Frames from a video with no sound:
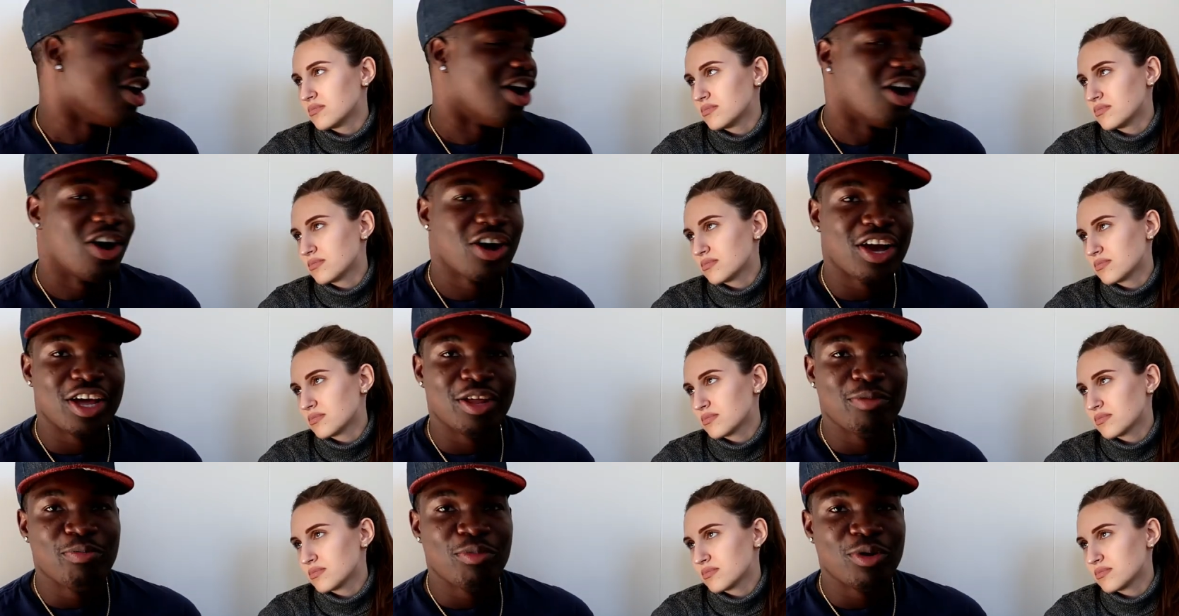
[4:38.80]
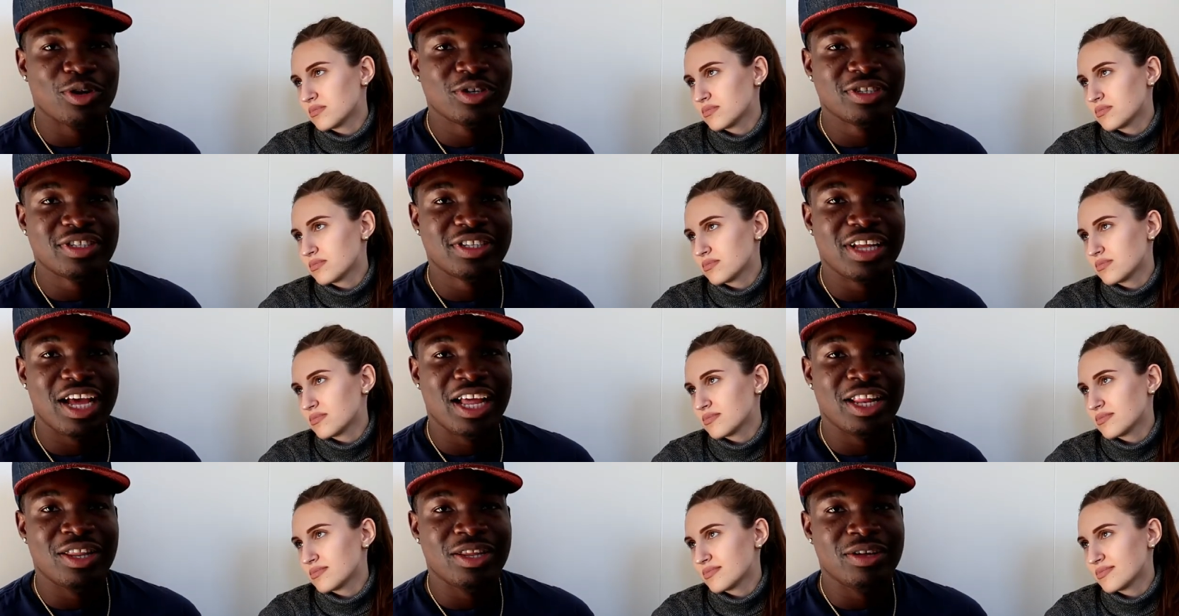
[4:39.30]
Speaker 1: Okay, the person
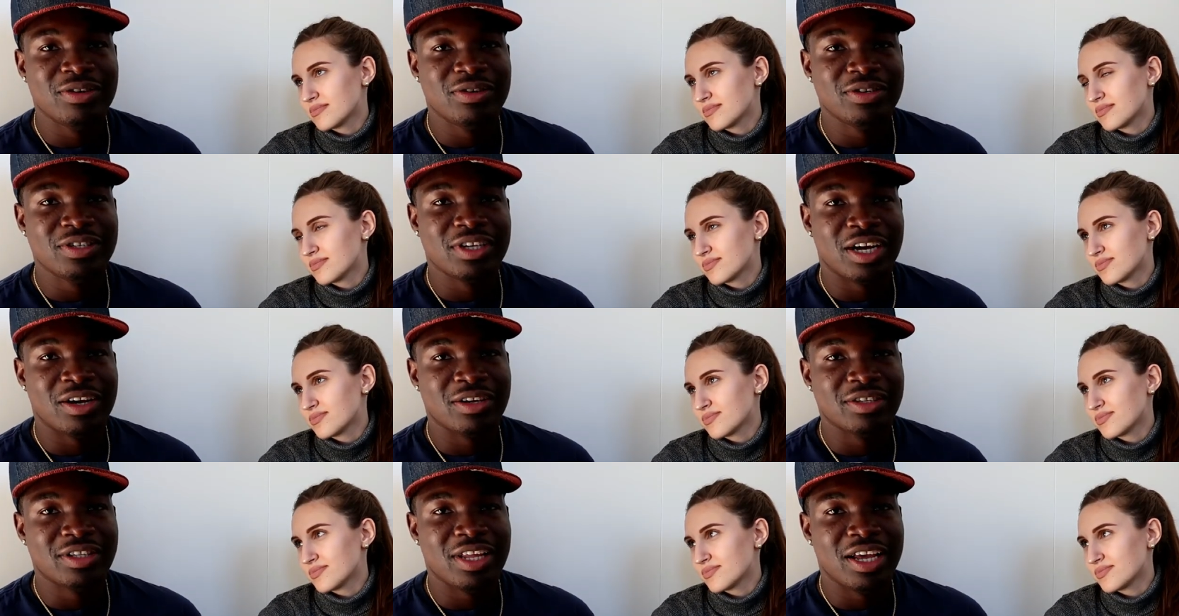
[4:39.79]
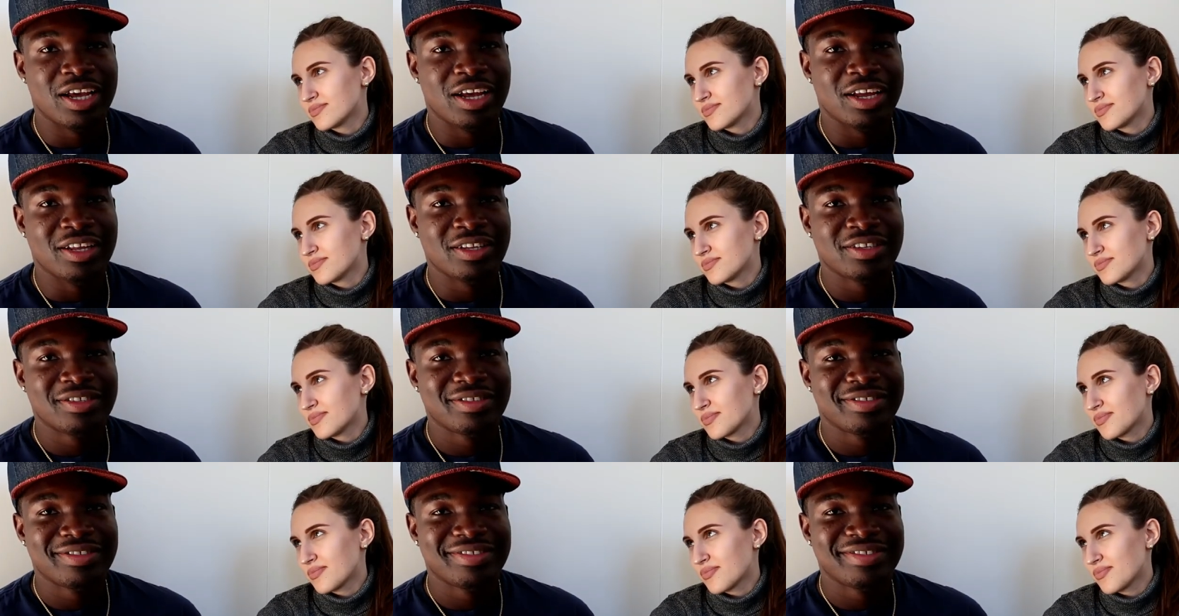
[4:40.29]
that lose, I'll
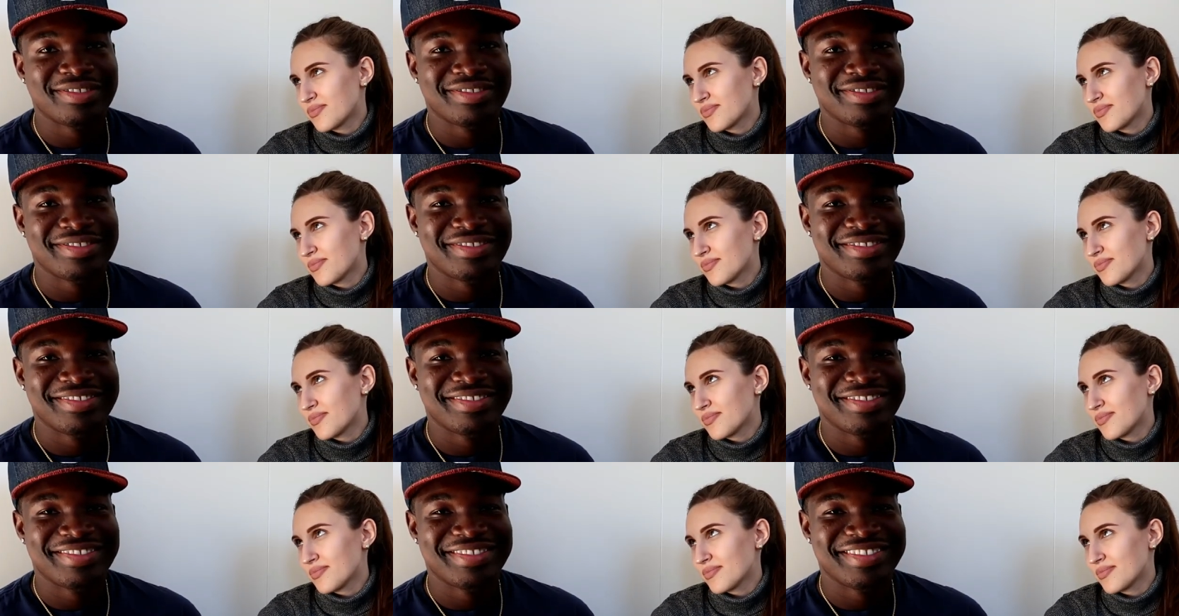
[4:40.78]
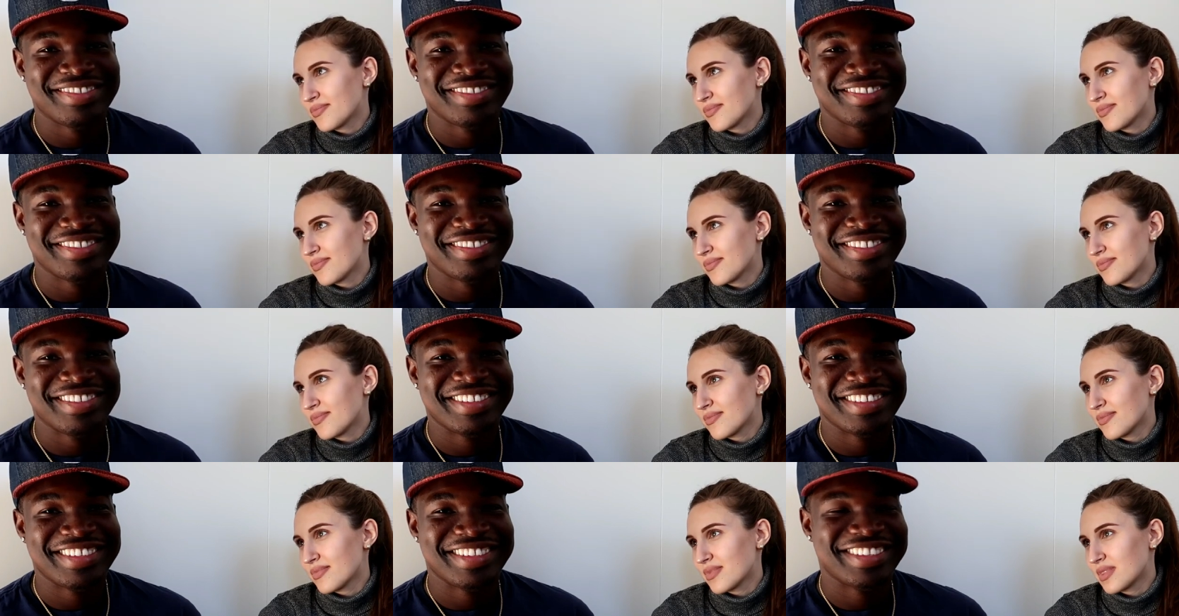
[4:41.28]
dance.
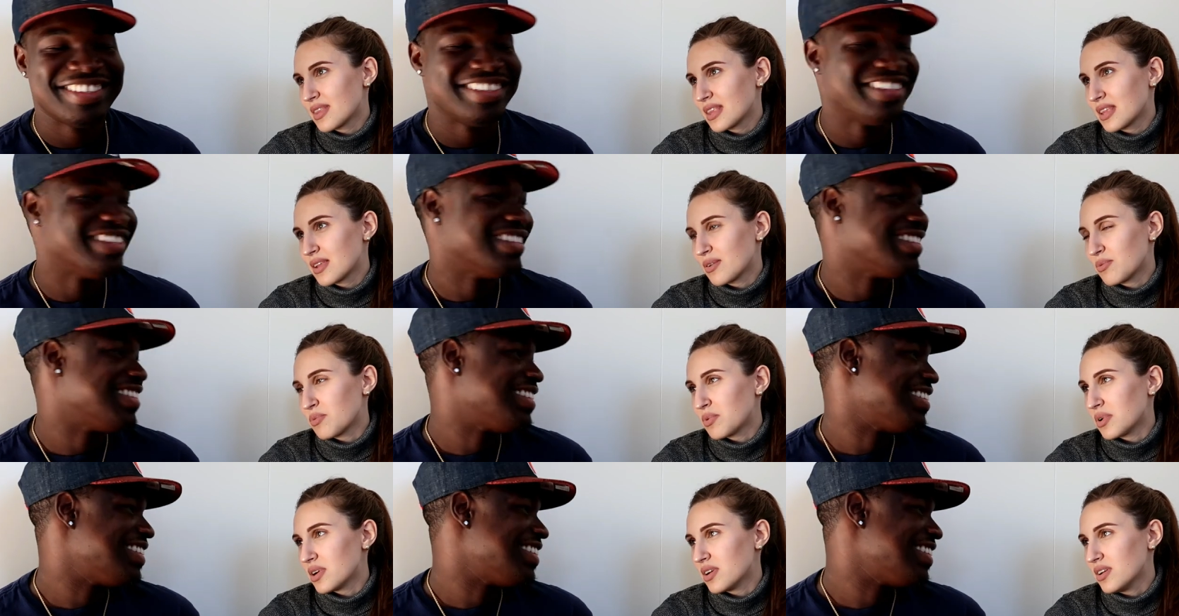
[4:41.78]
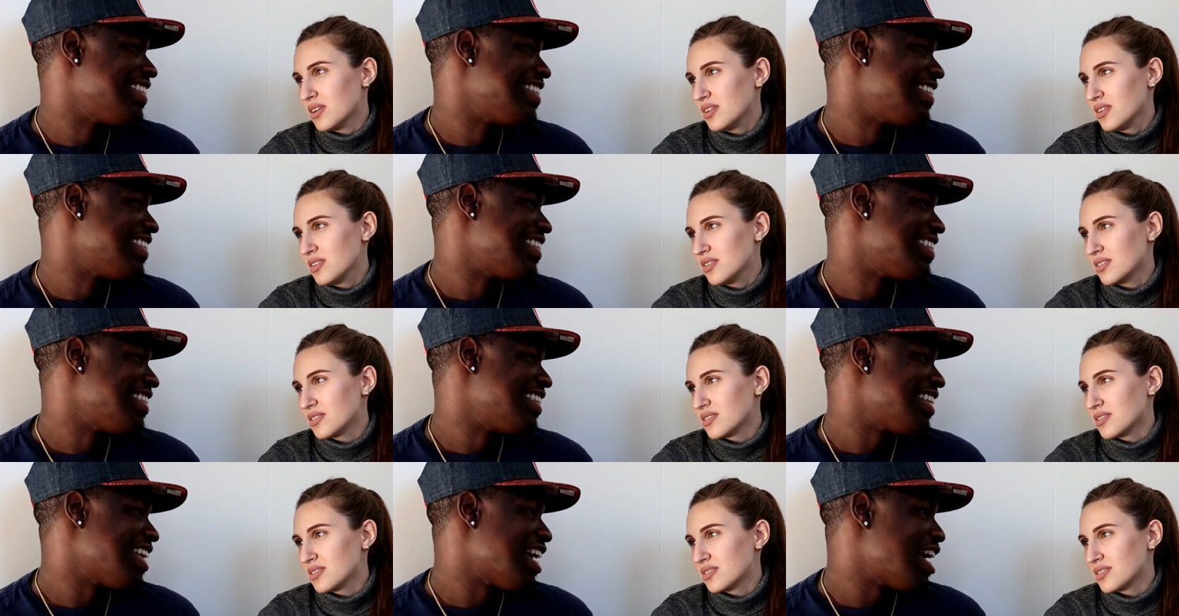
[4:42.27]
What?
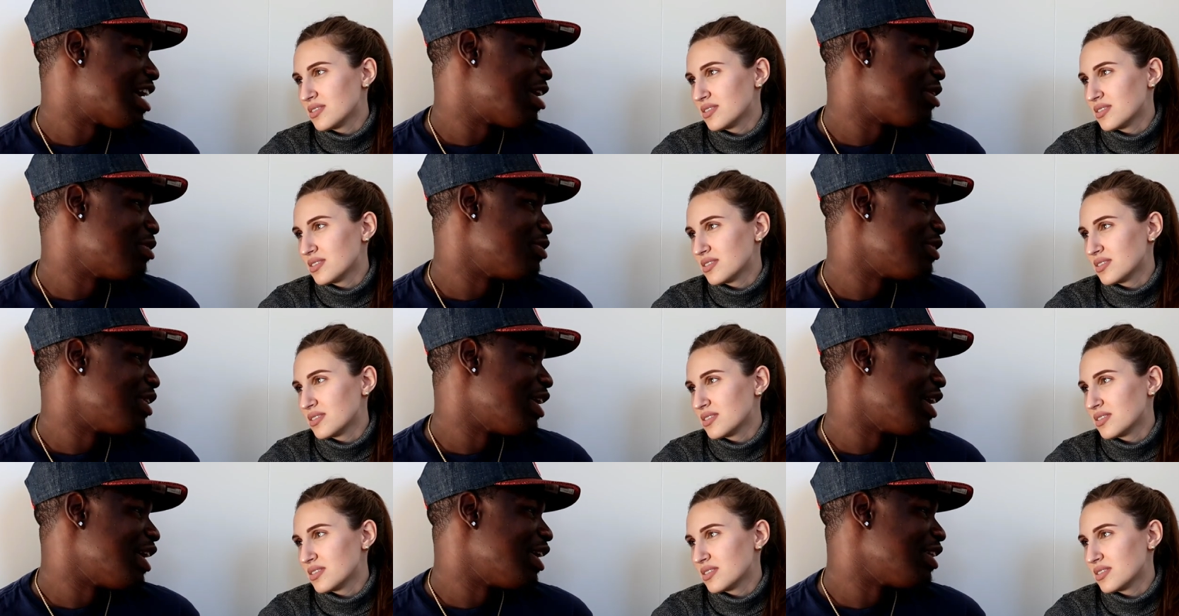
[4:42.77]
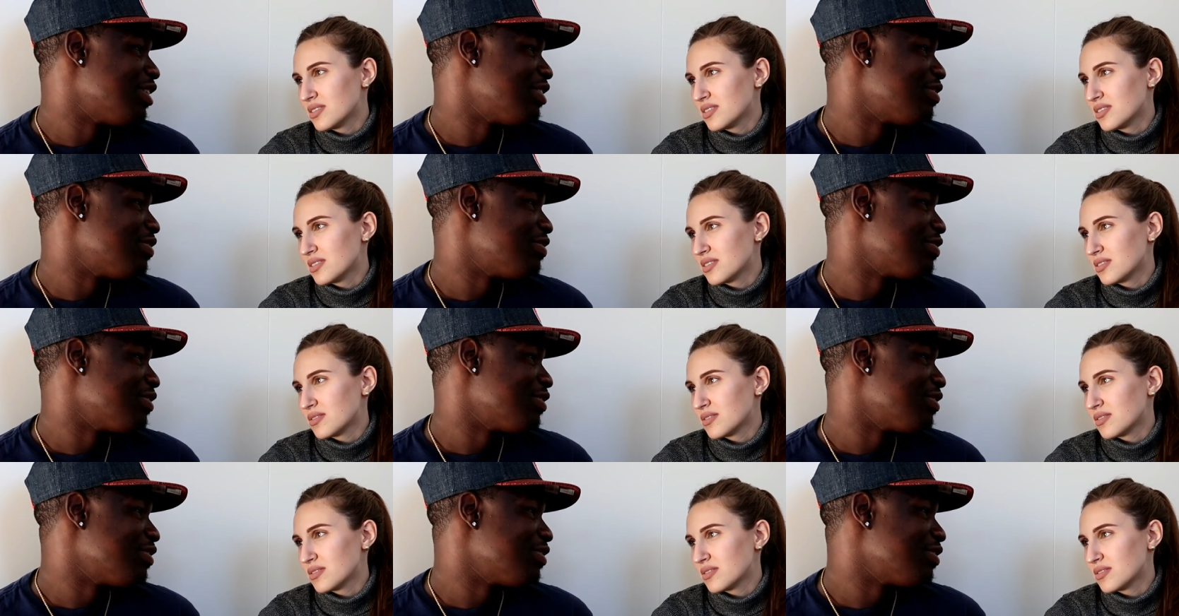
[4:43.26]
I'll dance